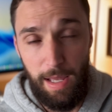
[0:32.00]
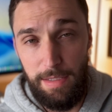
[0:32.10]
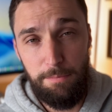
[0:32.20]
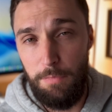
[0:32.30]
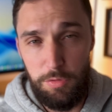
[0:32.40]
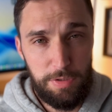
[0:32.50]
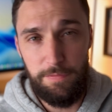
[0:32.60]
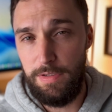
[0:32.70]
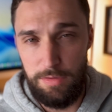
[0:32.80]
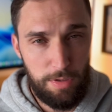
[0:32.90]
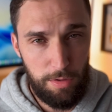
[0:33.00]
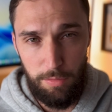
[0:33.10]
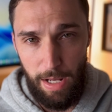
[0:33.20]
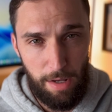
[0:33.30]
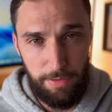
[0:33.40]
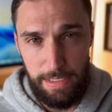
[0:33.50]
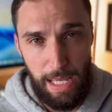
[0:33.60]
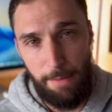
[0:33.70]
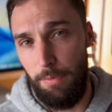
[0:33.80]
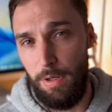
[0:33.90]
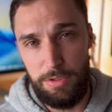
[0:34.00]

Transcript: I think most of us know how the Apple Watch